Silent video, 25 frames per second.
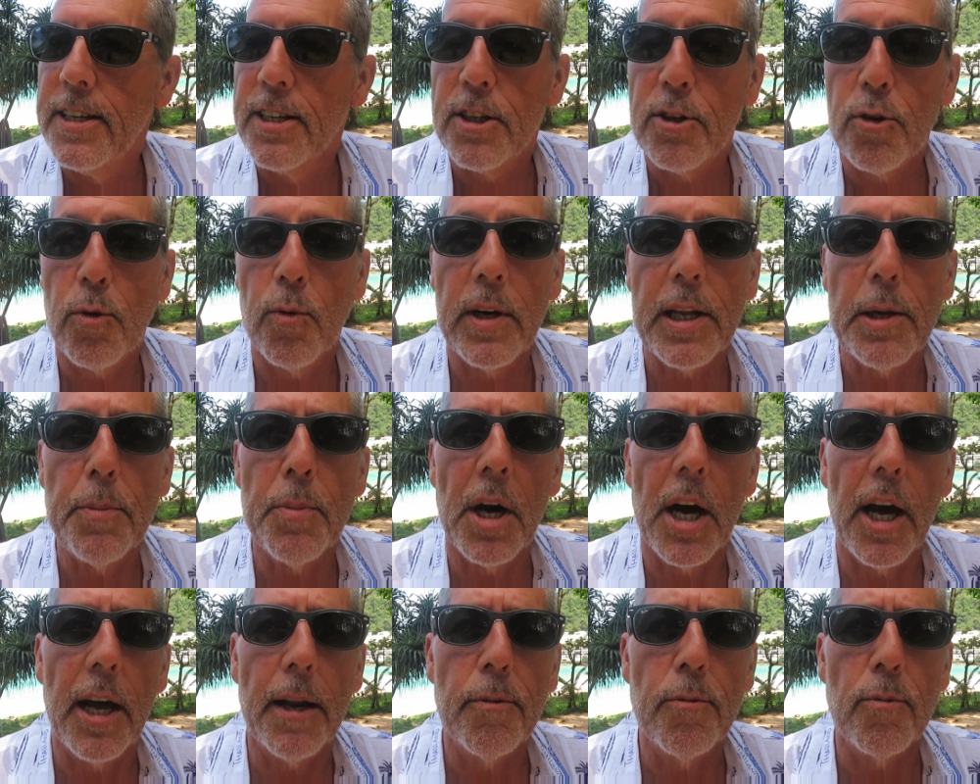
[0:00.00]
20
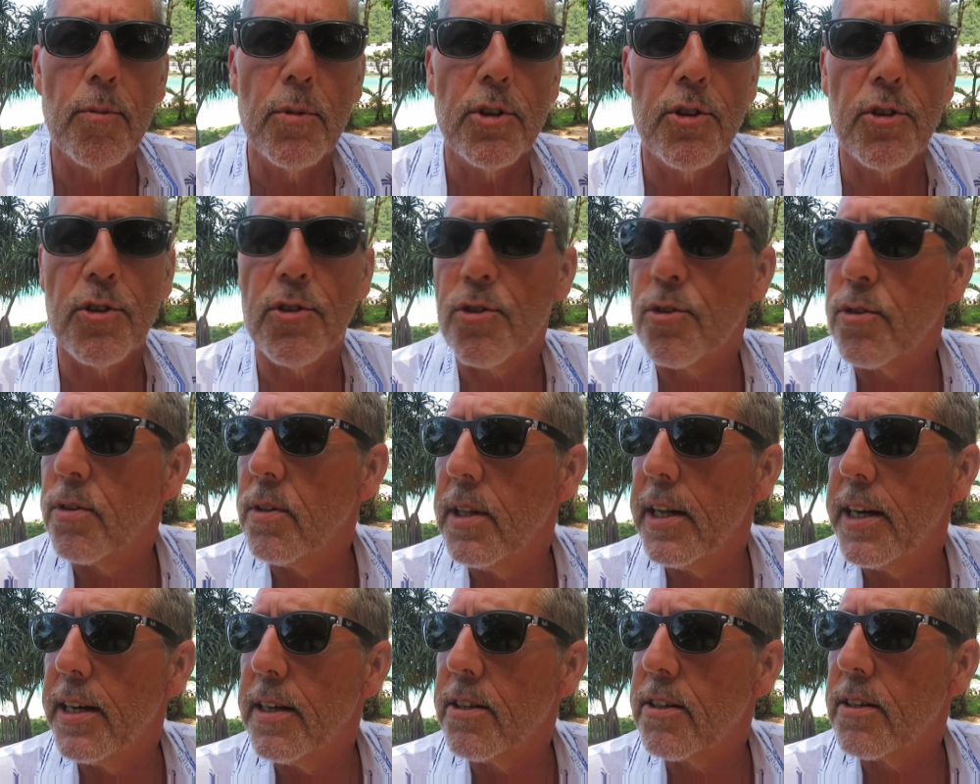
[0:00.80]
baht, which is
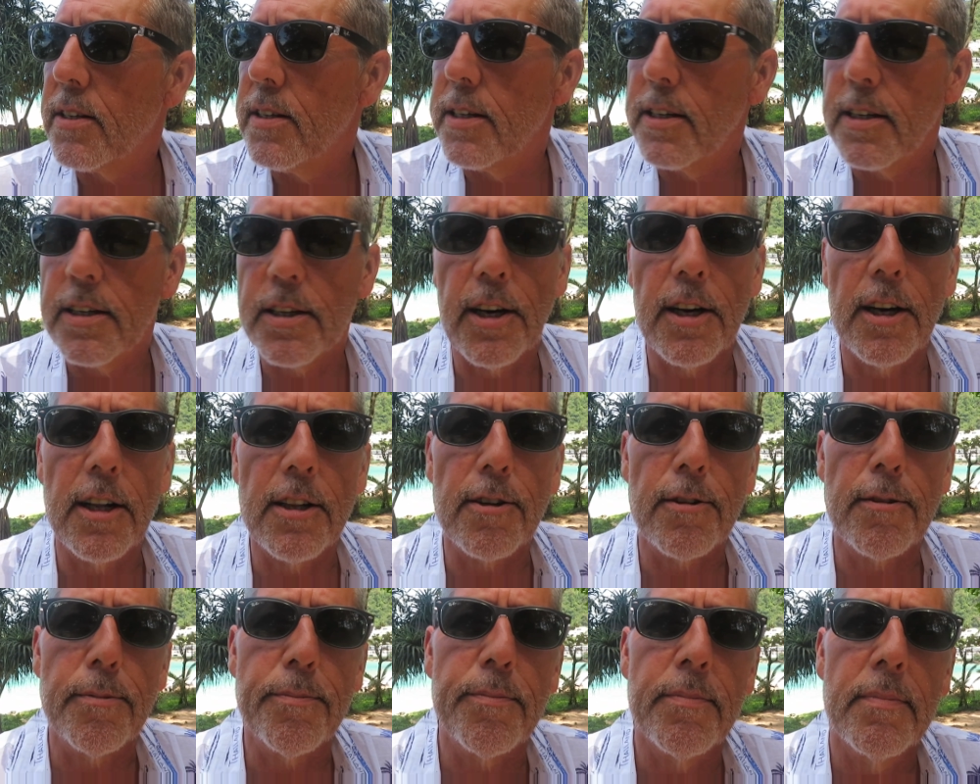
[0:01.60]
less than $1,
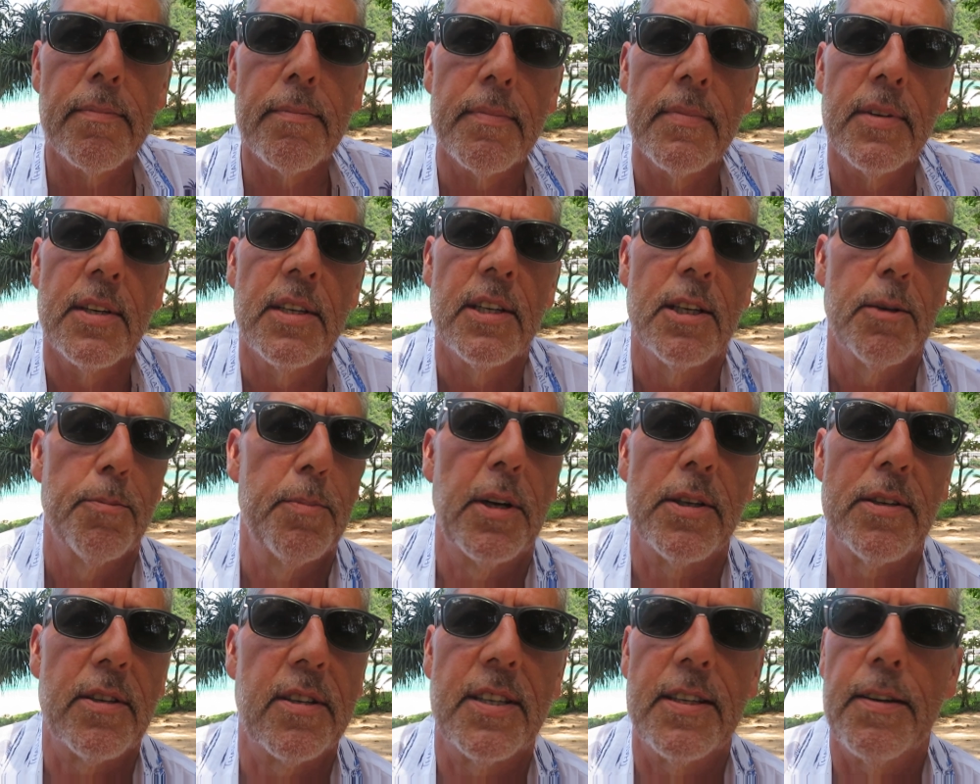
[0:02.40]

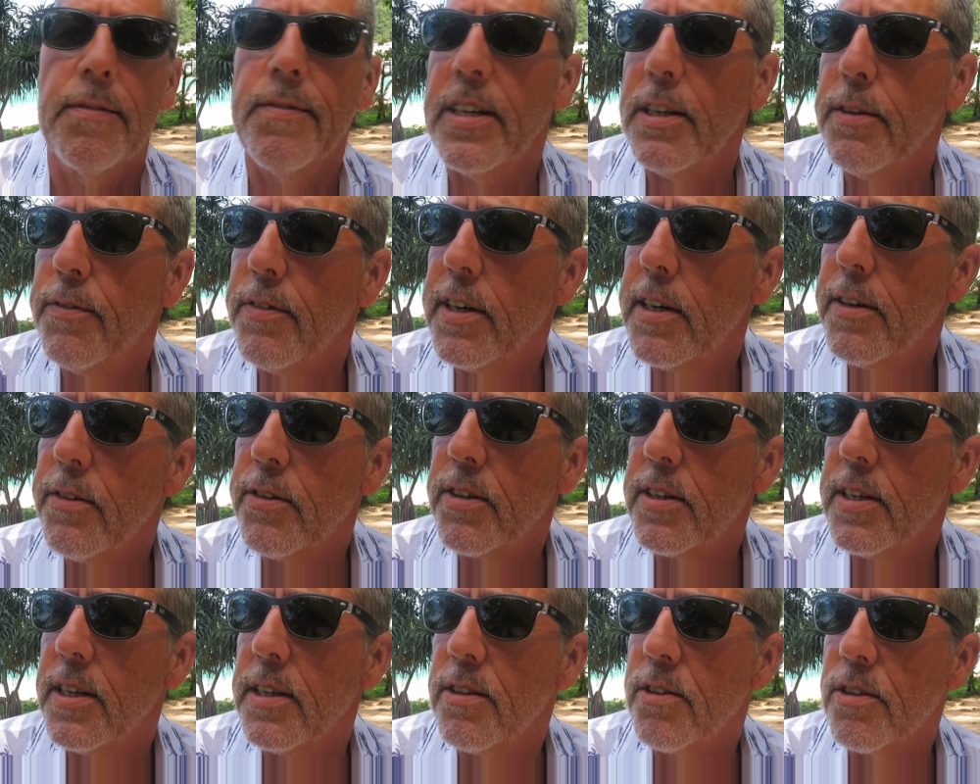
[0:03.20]
about 75
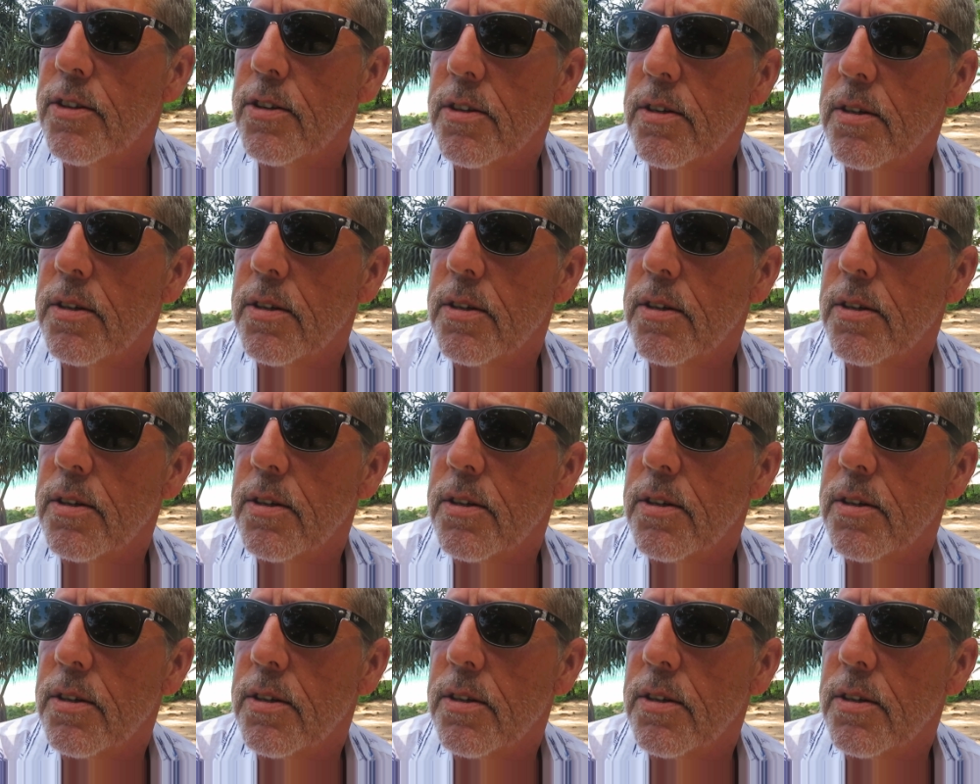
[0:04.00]
cents.